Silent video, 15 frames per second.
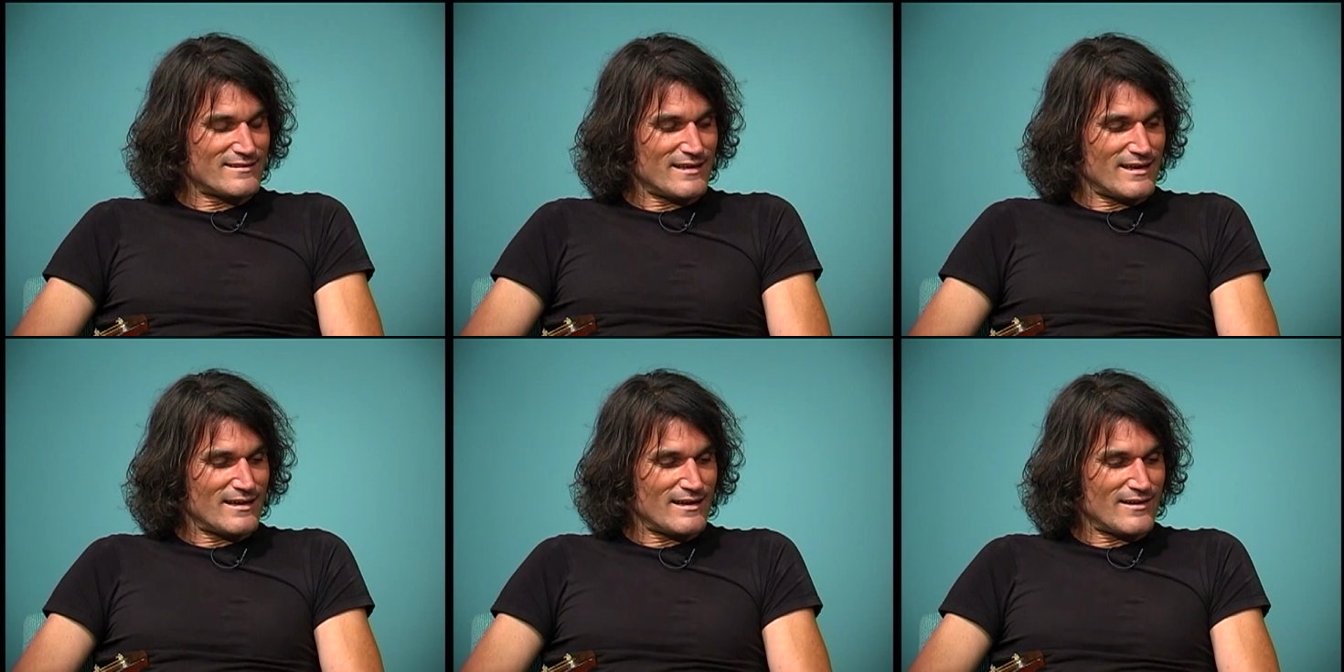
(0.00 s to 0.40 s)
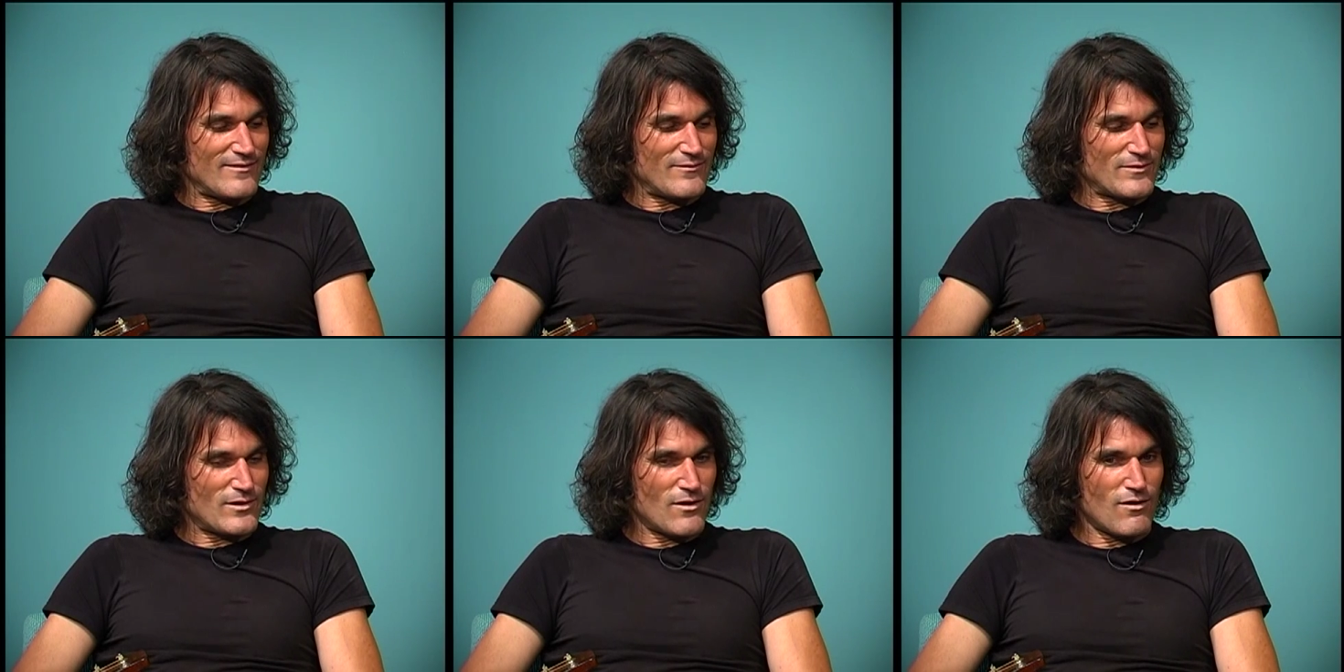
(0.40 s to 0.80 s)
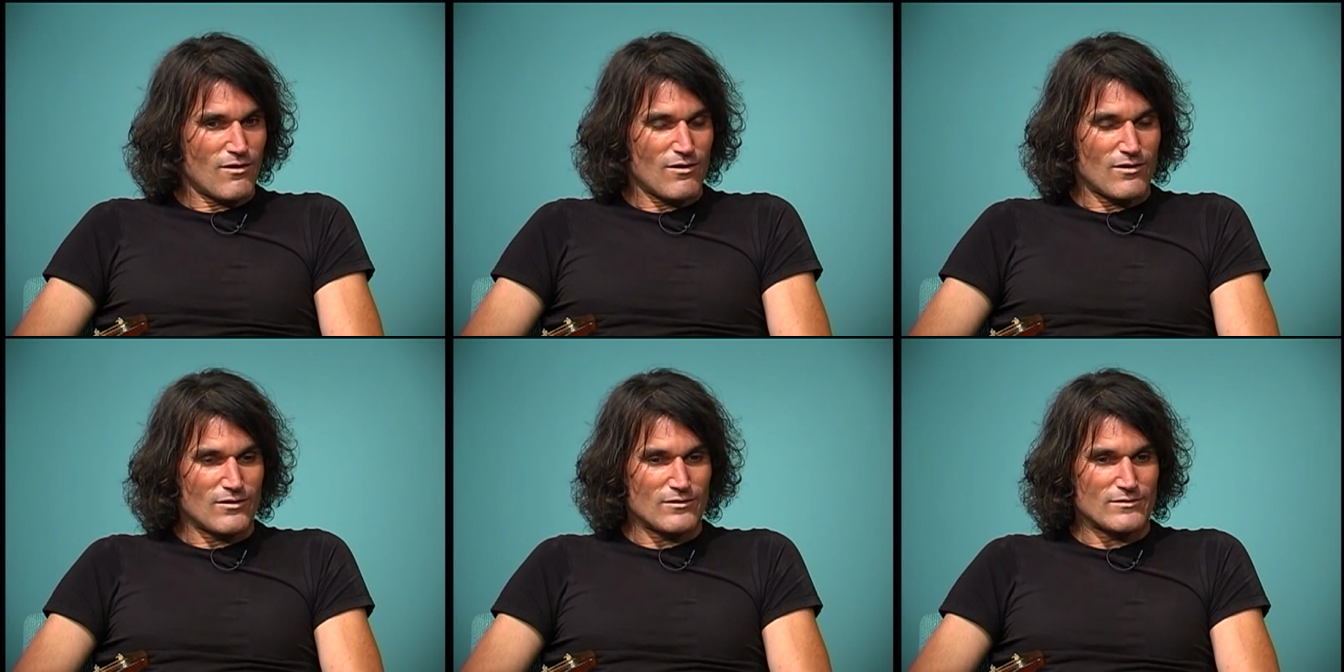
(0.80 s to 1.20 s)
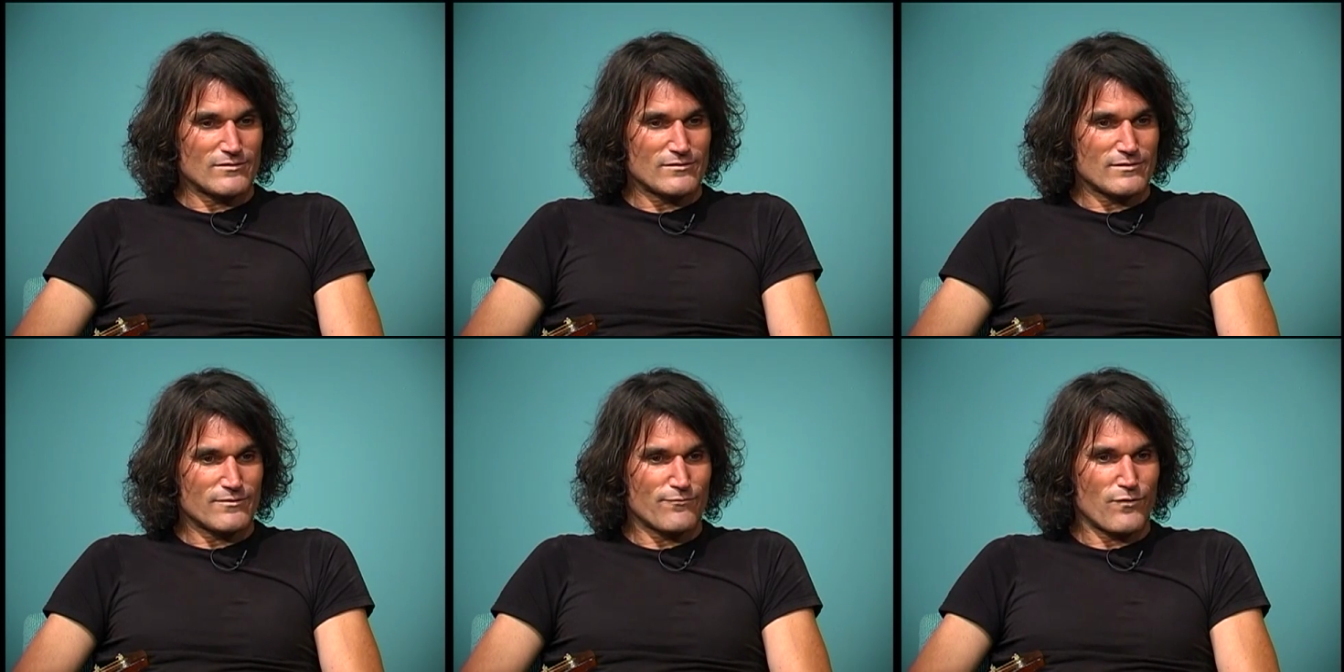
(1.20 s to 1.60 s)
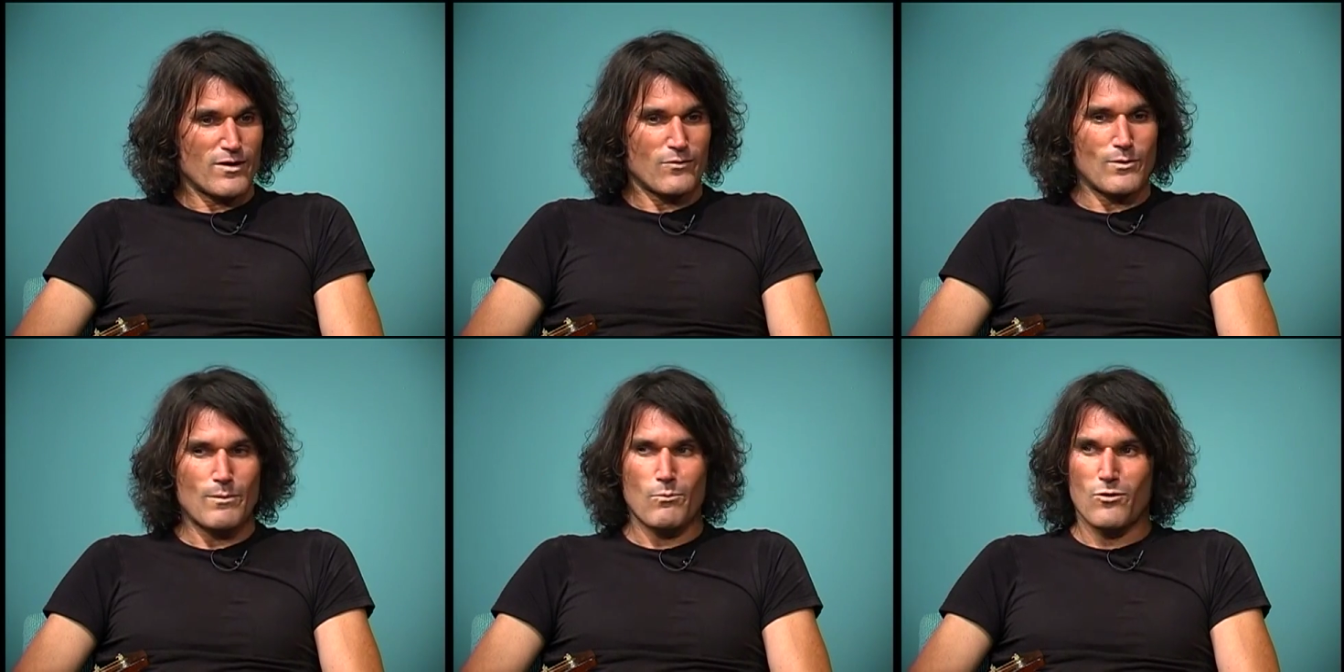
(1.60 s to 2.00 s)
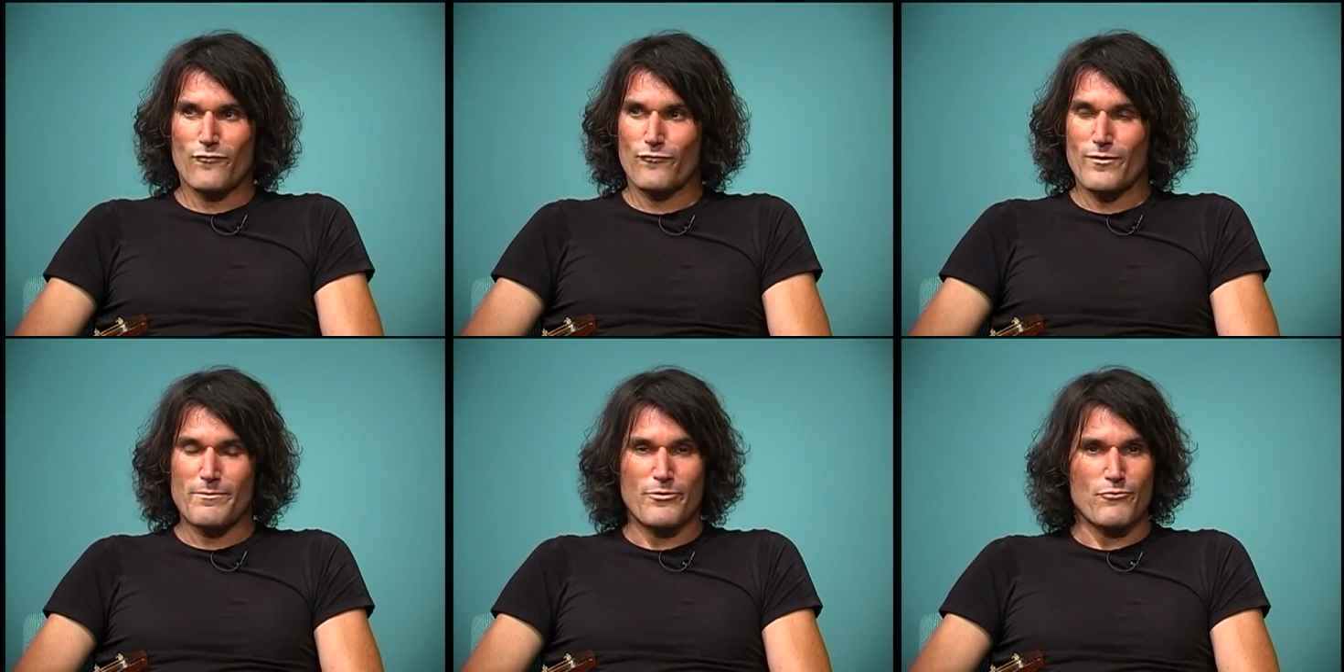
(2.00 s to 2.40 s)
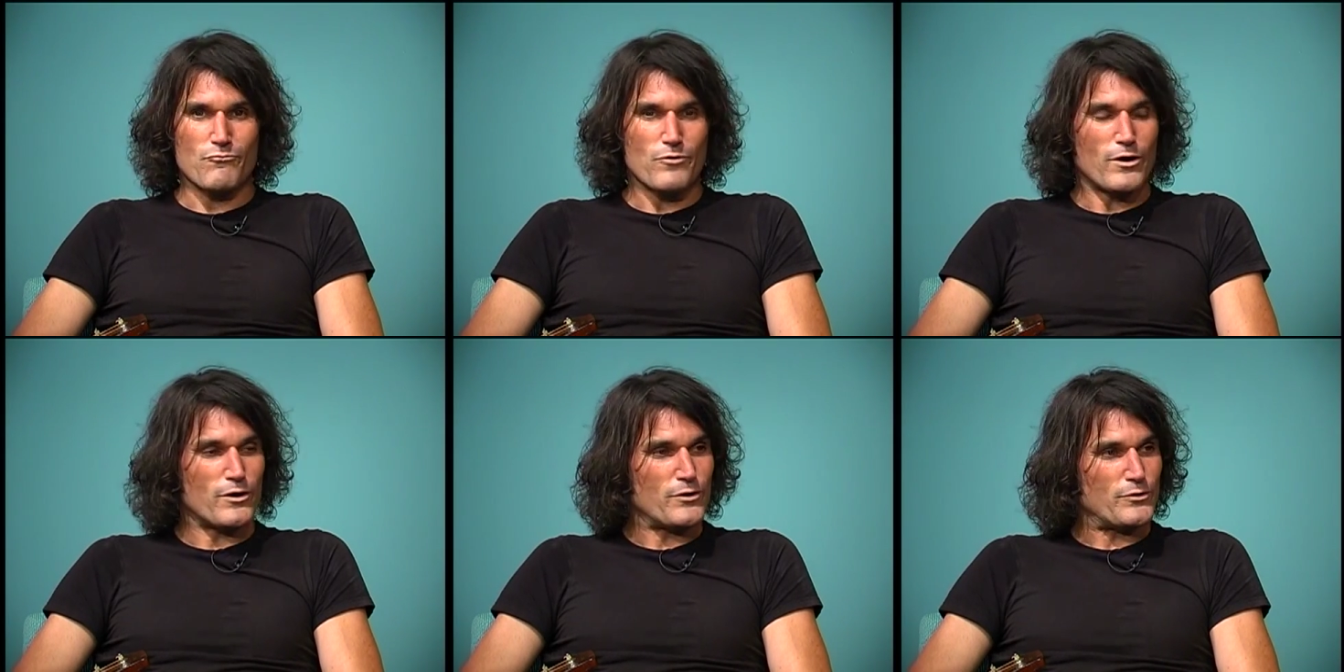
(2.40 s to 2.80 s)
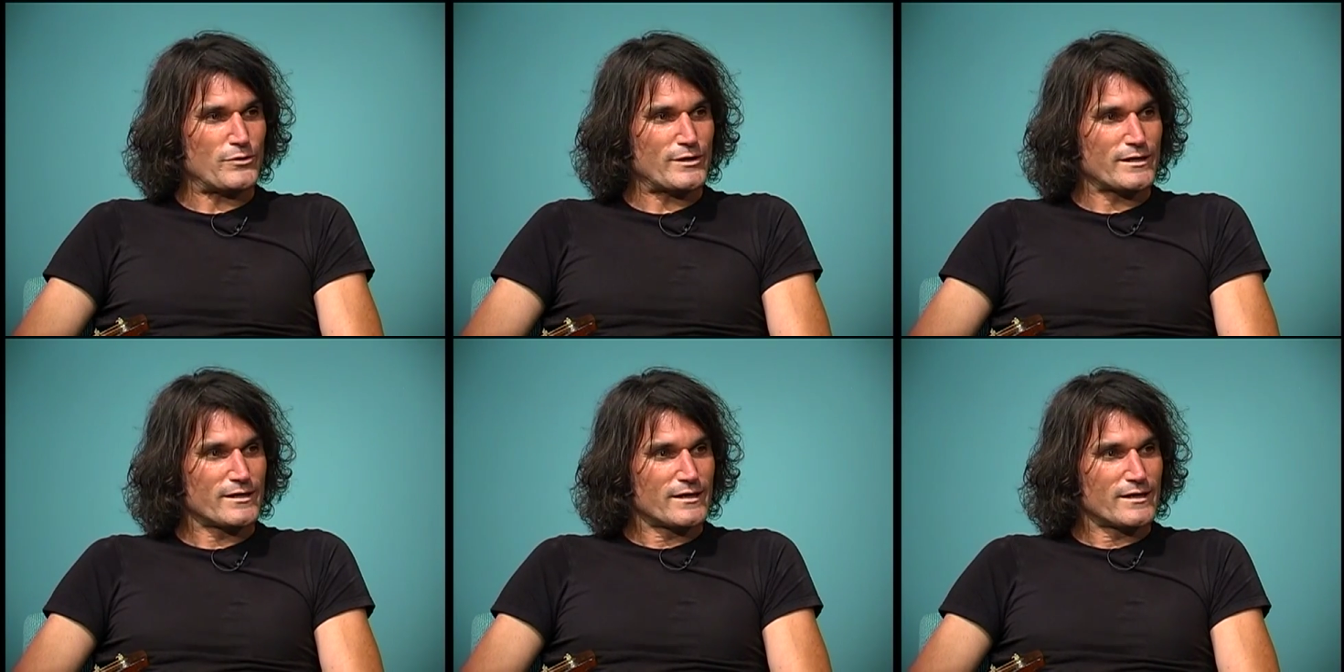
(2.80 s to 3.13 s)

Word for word: um, called One More From the Road.